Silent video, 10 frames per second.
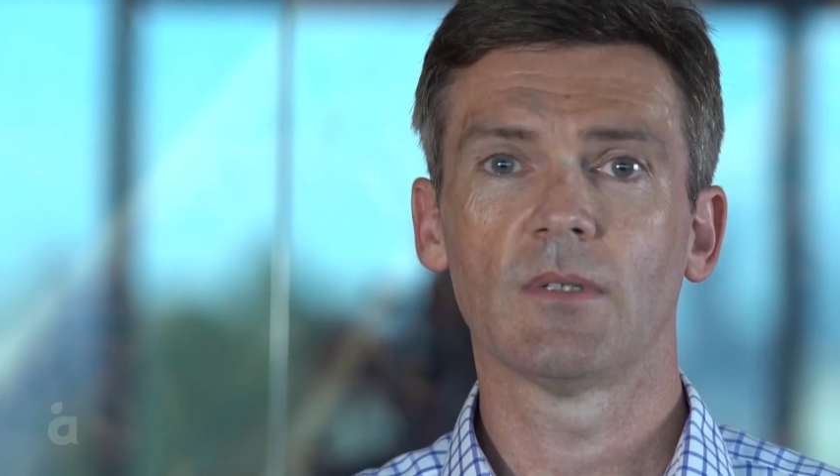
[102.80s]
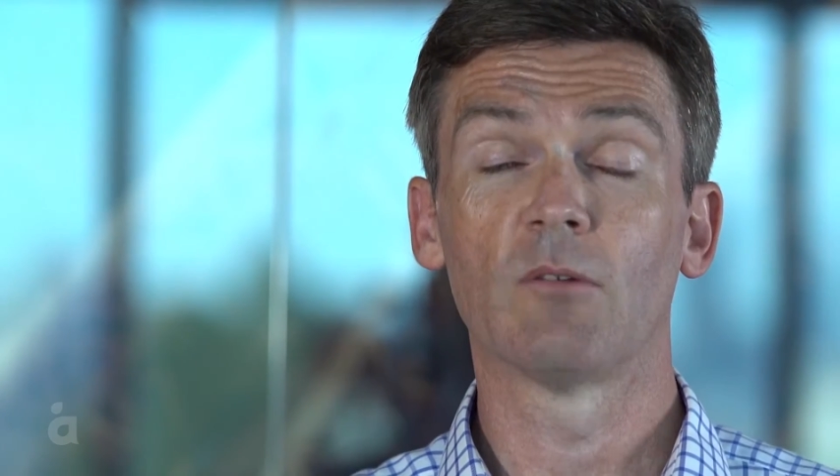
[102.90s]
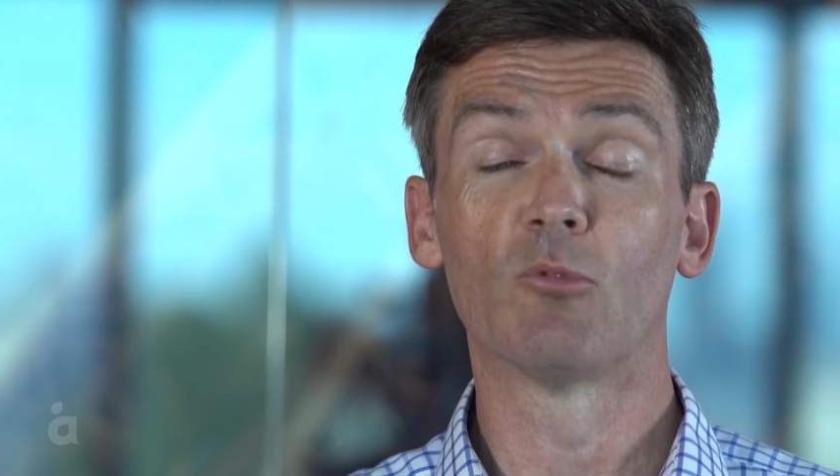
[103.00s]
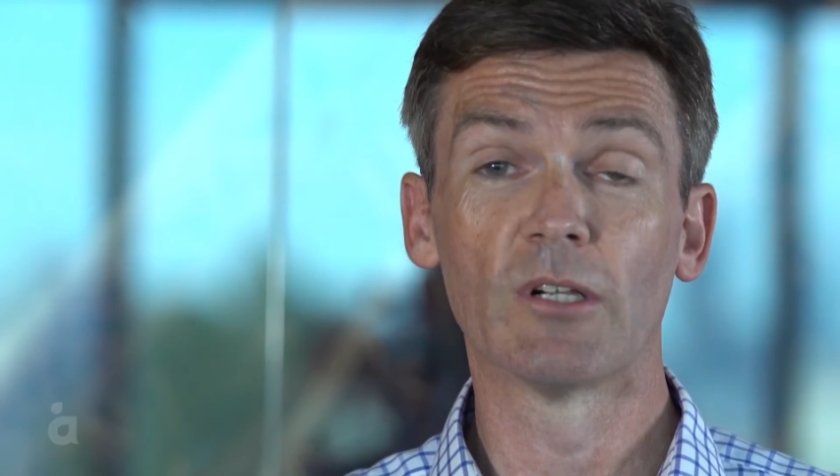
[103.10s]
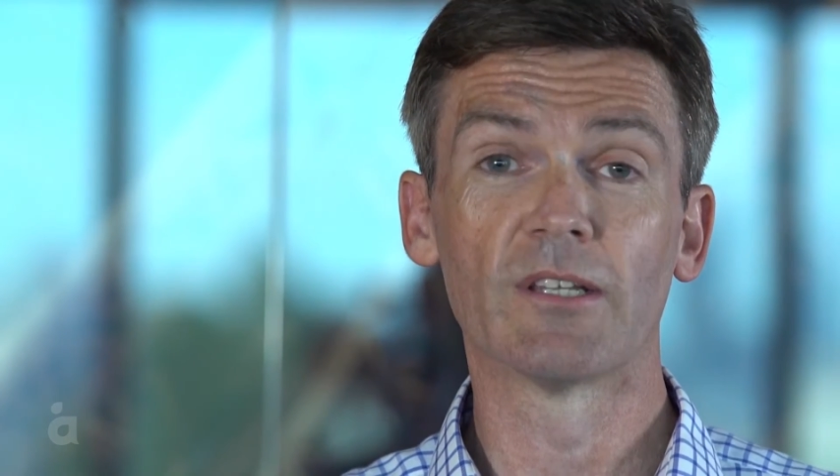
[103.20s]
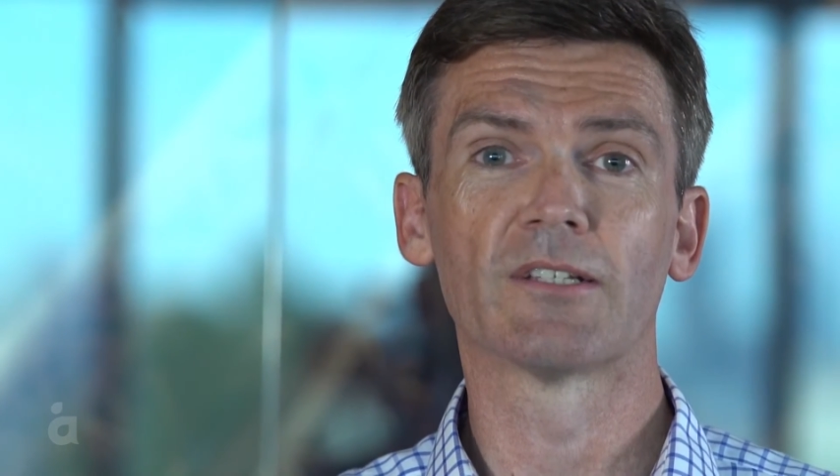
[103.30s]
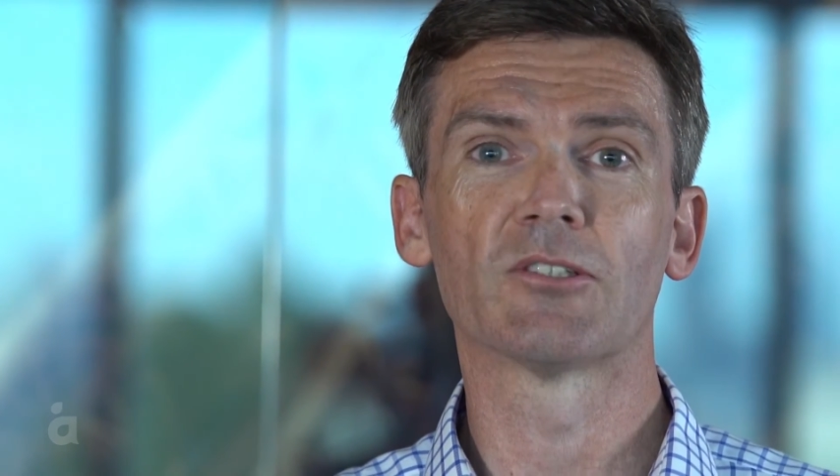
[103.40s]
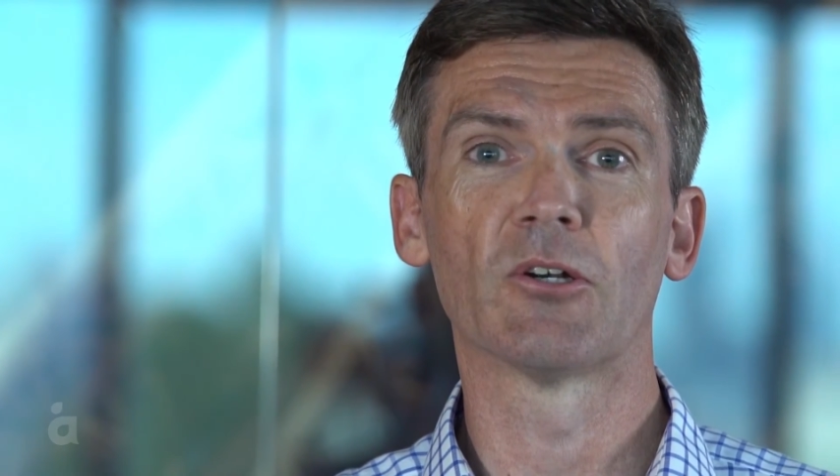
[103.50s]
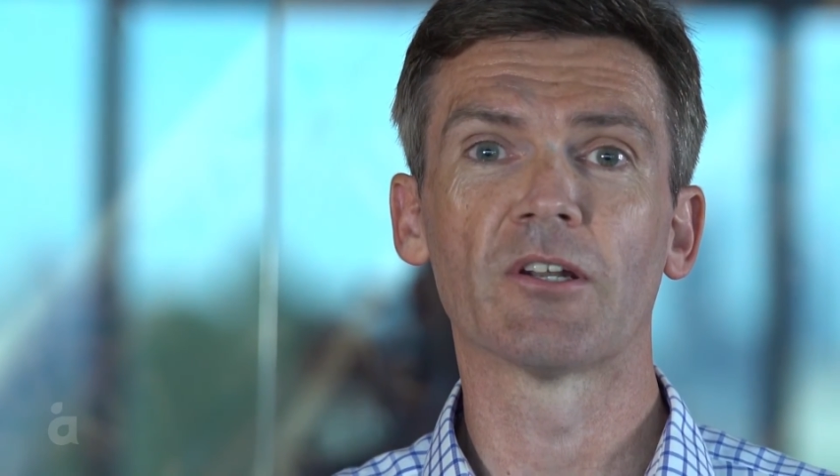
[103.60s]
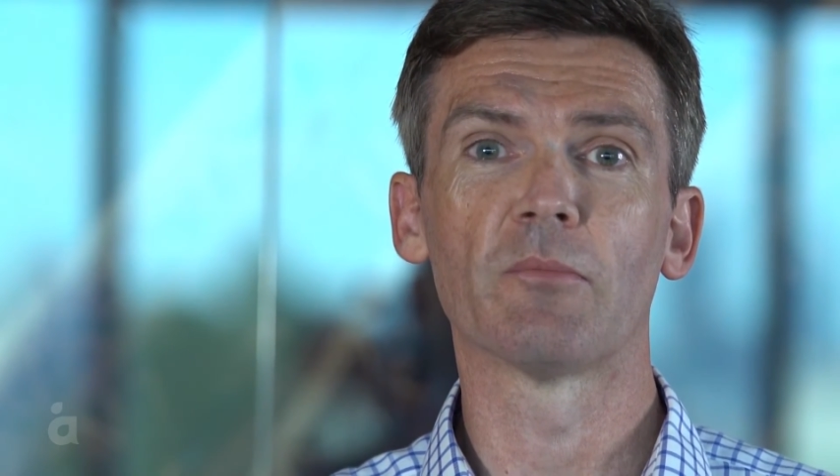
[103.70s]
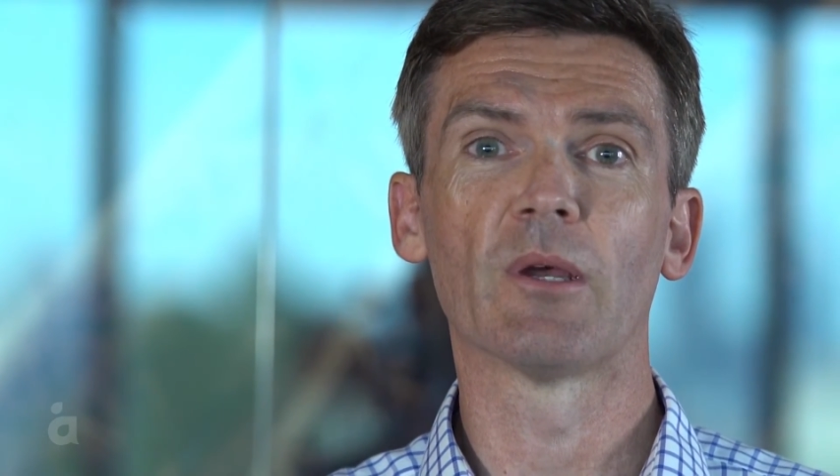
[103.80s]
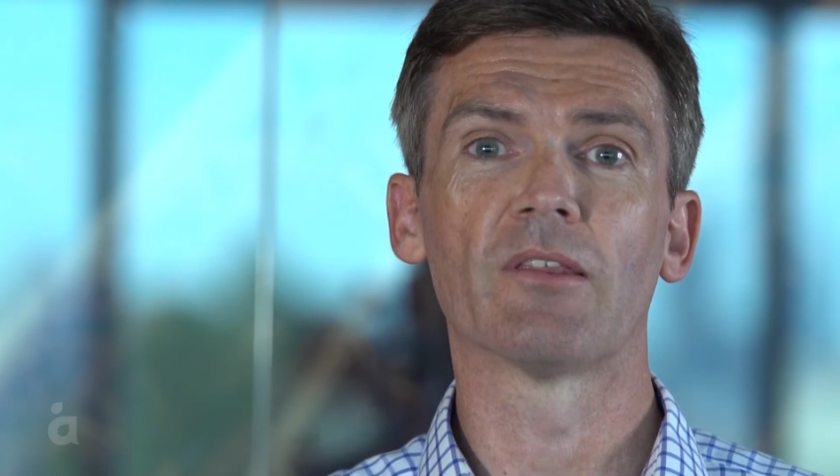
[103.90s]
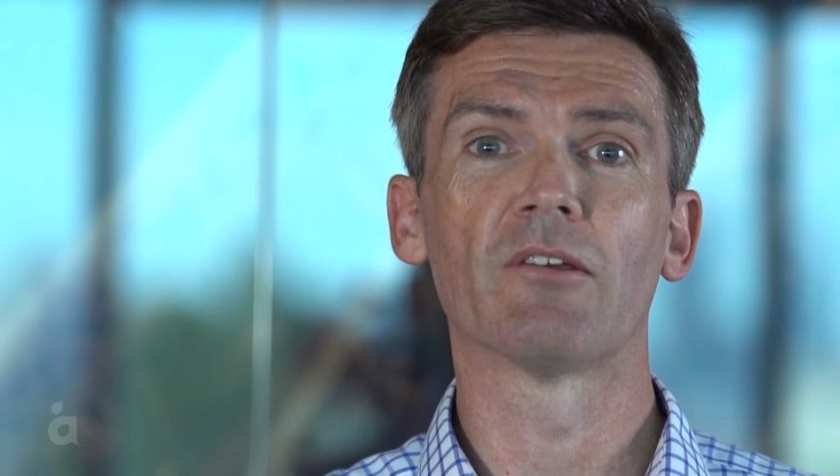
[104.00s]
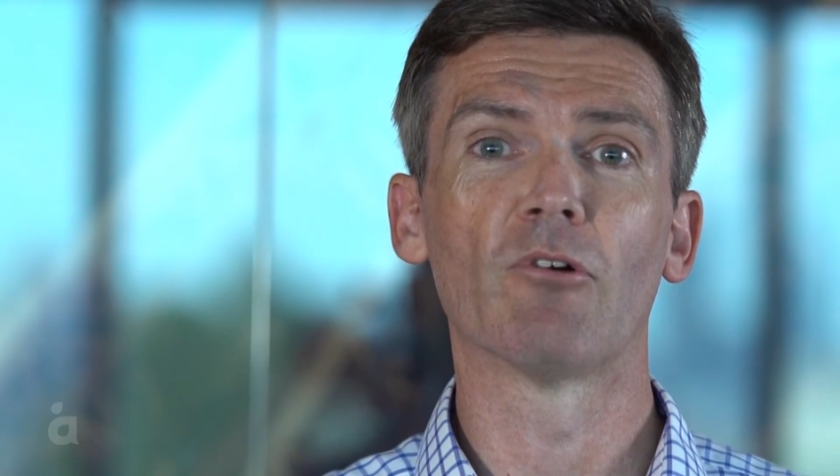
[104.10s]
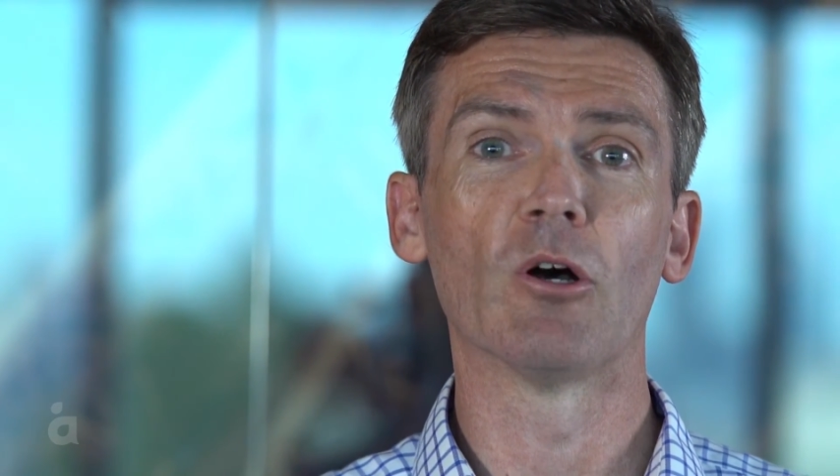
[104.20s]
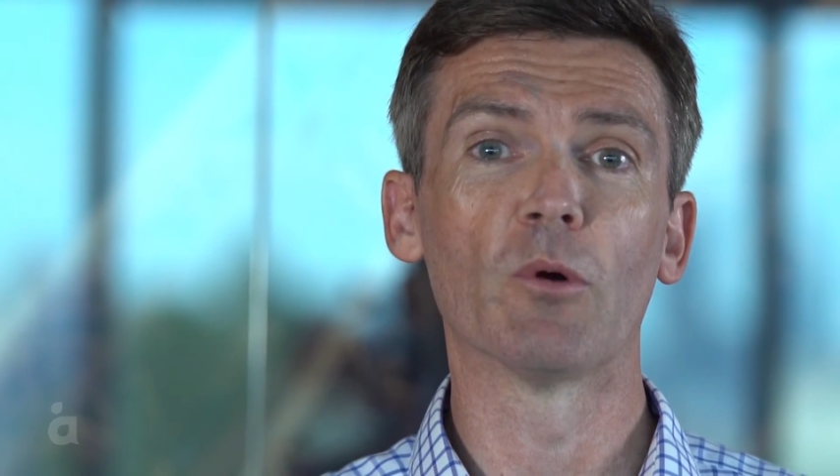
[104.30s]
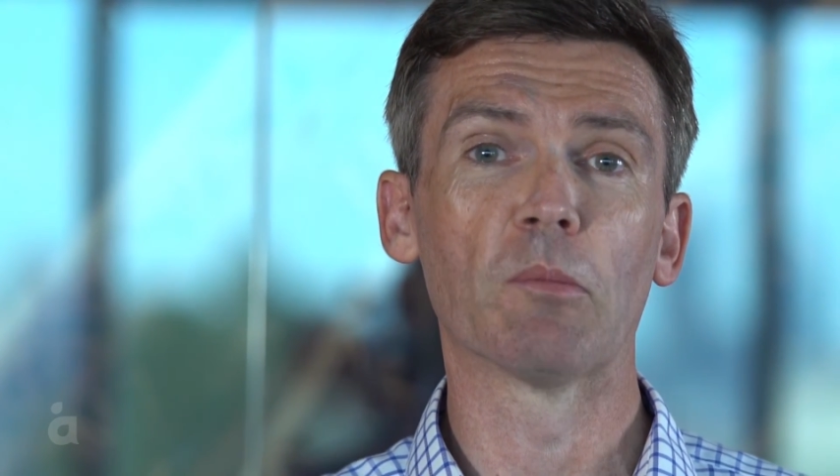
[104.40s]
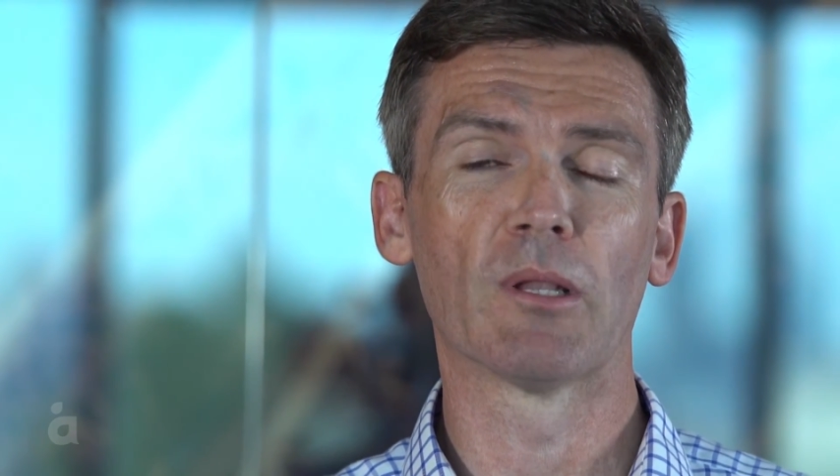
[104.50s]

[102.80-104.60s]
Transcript: I'm really excited about the role we're